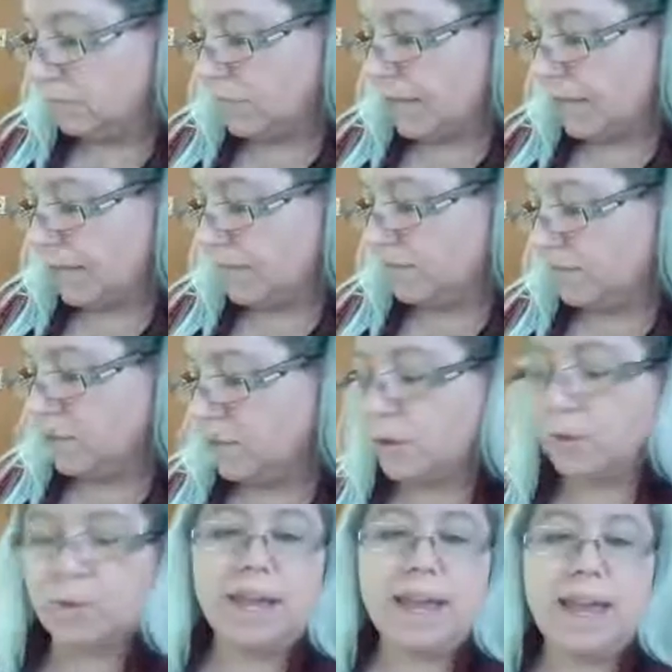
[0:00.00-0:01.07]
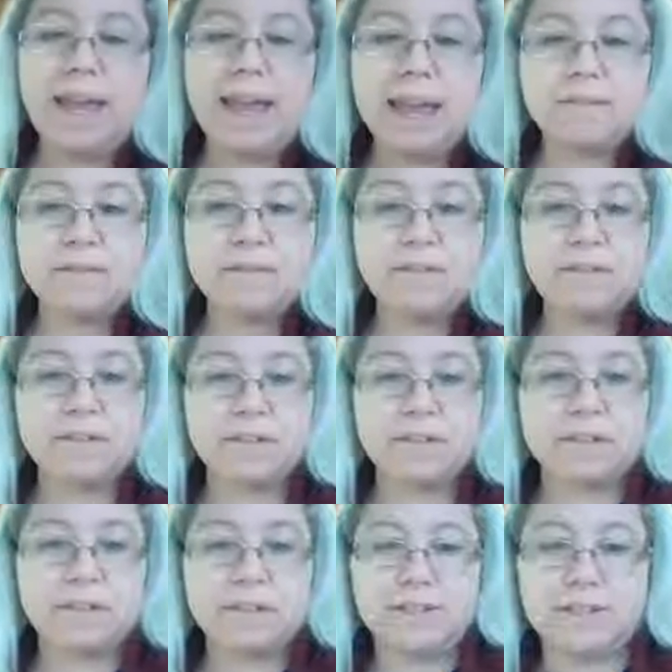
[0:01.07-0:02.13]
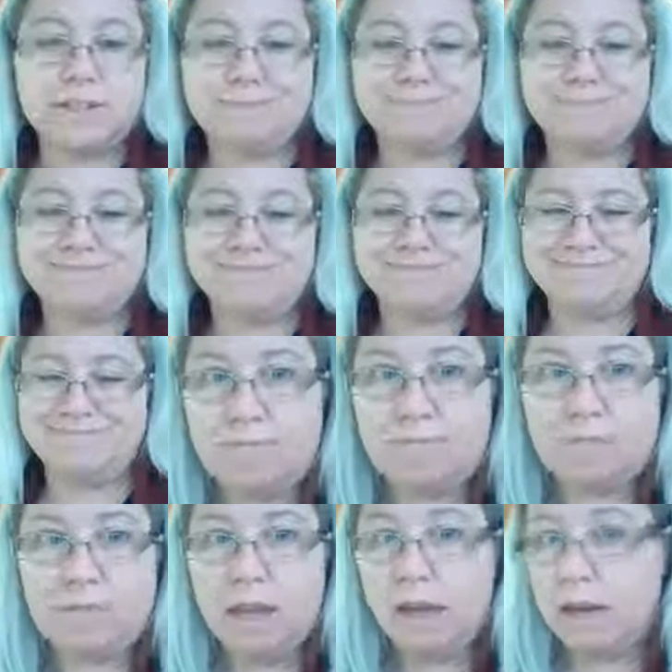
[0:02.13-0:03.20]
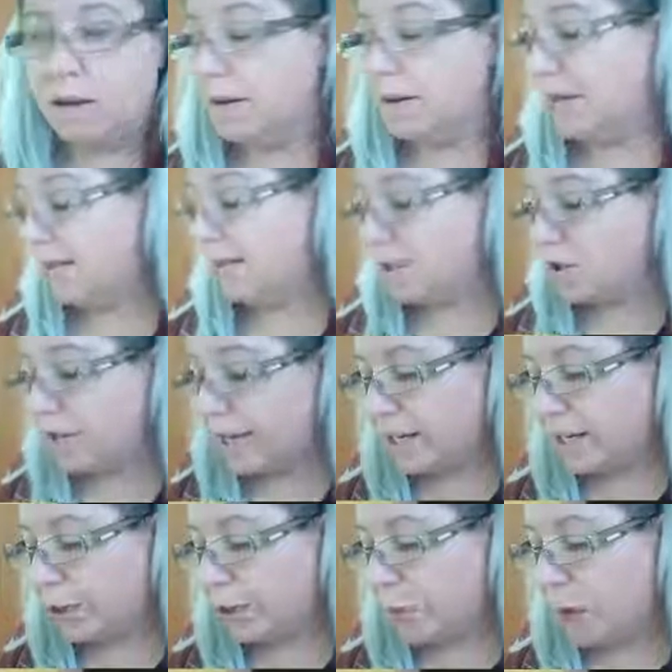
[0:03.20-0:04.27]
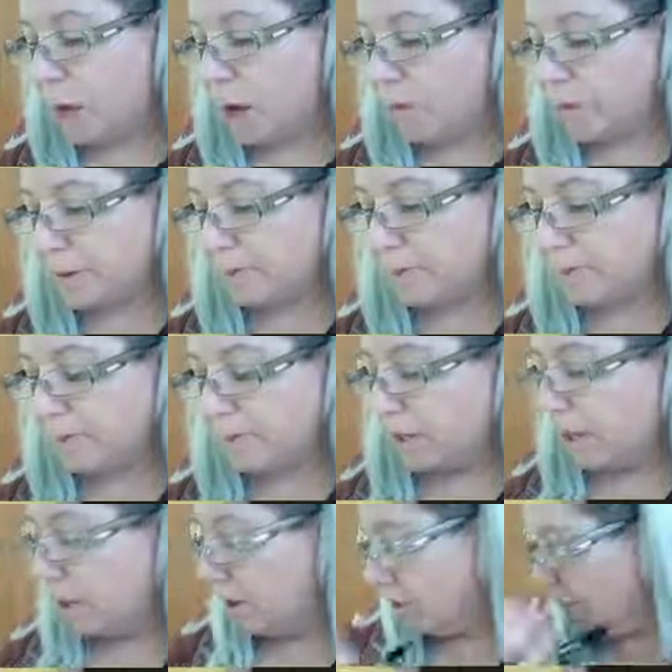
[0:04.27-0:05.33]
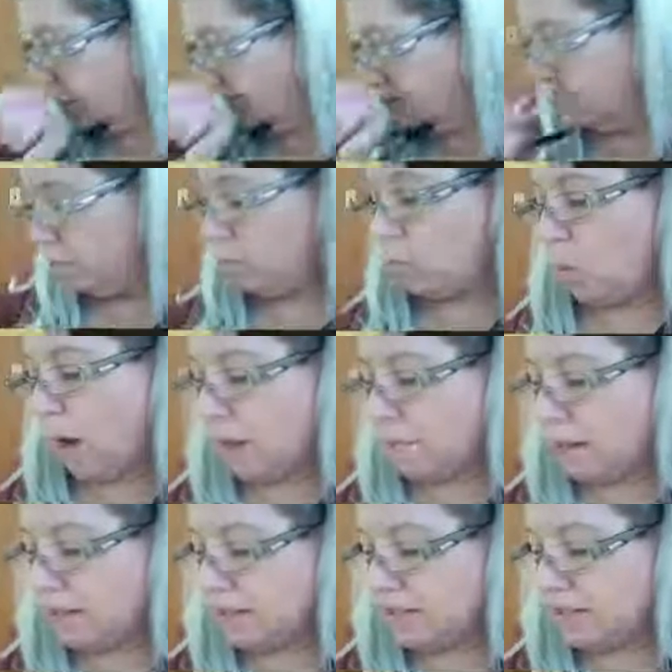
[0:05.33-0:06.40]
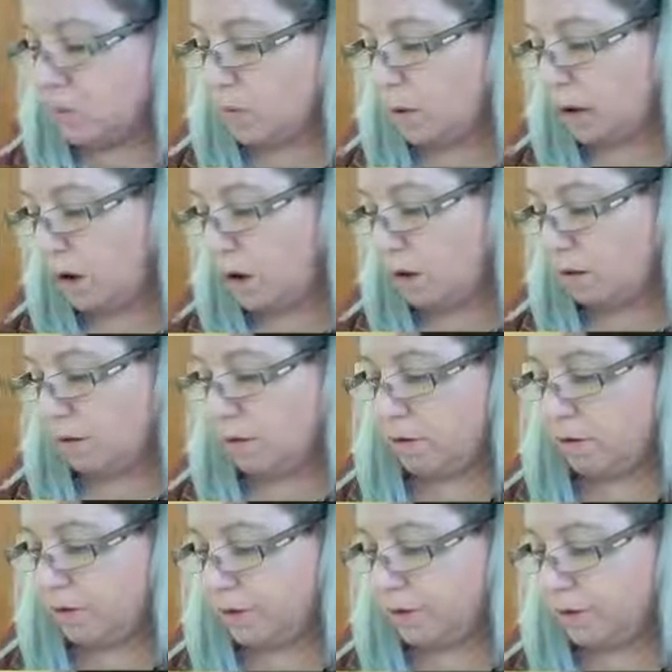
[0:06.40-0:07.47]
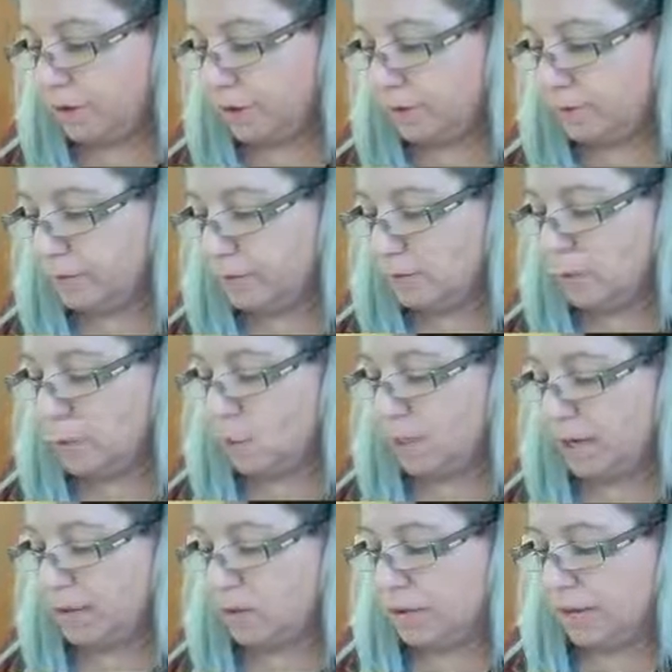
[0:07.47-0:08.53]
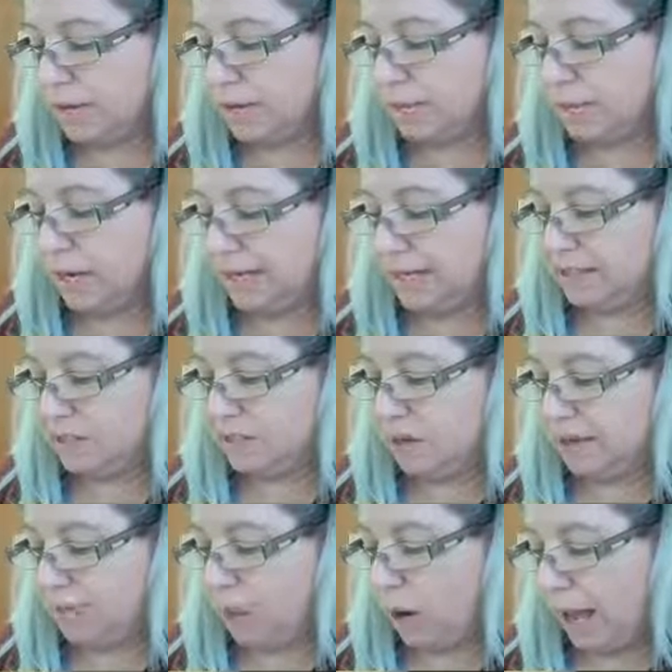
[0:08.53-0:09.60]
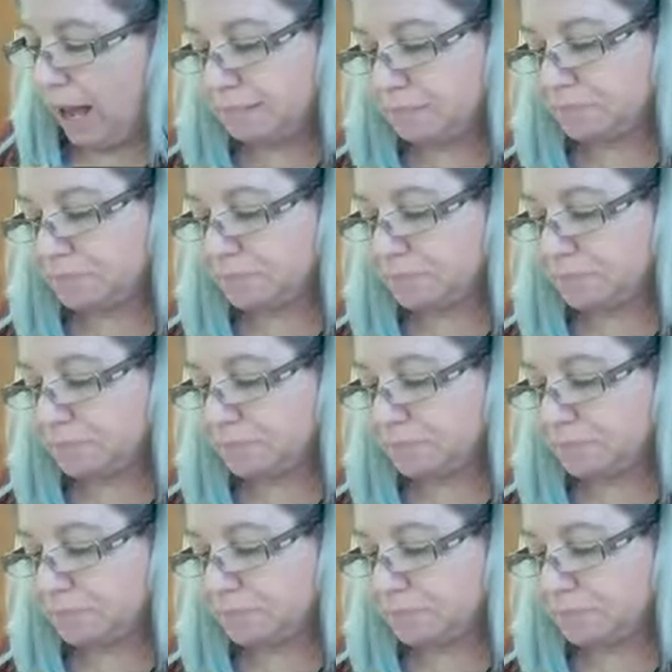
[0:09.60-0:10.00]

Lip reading: Negative 2 and 5/3. All right, let's try another problem. Y minus 4 all over y squared minus 5y